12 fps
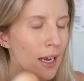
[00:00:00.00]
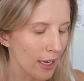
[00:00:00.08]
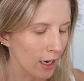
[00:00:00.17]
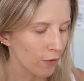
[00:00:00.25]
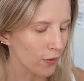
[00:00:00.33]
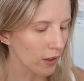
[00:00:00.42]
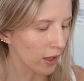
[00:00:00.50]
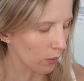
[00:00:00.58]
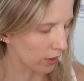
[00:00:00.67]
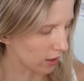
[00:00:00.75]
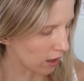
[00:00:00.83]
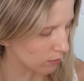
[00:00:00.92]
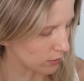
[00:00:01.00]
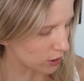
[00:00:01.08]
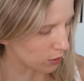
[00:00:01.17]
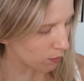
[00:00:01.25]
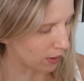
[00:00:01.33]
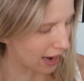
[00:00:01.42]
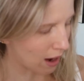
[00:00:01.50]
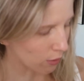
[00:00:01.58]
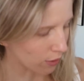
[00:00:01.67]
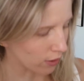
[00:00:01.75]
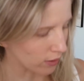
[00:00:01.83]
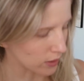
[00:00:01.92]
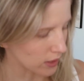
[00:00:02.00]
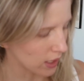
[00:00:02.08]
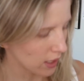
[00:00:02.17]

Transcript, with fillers: And I feel like when it comes to powders,